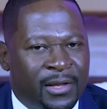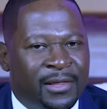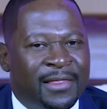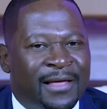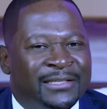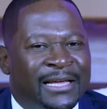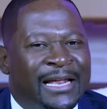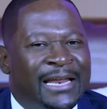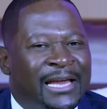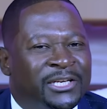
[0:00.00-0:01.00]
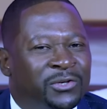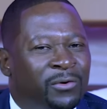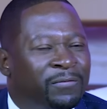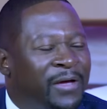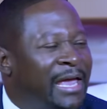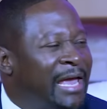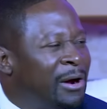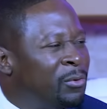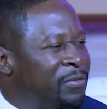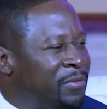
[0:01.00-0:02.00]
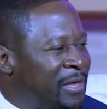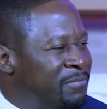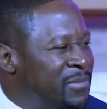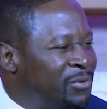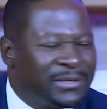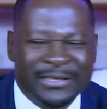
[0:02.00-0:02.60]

then that's the creation of a healthy immune